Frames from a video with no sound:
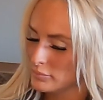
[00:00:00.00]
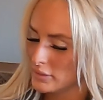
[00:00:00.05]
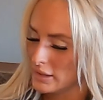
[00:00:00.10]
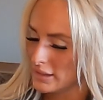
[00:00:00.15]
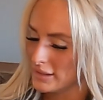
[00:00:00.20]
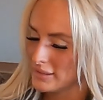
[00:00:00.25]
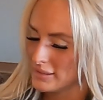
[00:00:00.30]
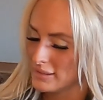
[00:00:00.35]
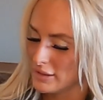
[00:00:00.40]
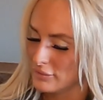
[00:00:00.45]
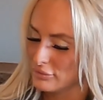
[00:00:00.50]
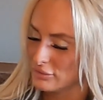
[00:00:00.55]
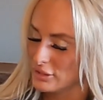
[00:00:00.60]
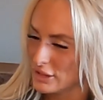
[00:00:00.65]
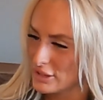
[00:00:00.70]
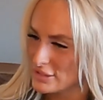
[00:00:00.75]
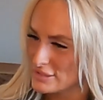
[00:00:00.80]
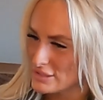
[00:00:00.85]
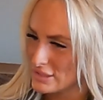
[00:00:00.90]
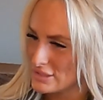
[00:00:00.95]
If
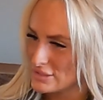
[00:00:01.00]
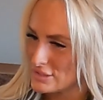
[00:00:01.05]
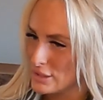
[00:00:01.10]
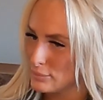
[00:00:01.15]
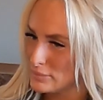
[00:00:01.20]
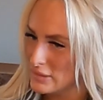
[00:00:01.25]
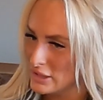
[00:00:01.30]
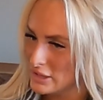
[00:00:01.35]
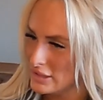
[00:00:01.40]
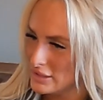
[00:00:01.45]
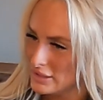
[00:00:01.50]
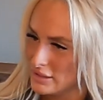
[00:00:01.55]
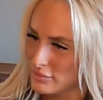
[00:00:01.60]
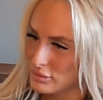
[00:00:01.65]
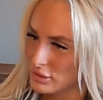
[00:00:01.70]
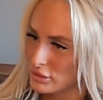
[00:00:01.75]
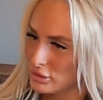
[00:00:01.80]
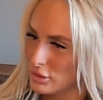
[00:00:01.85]
there's something even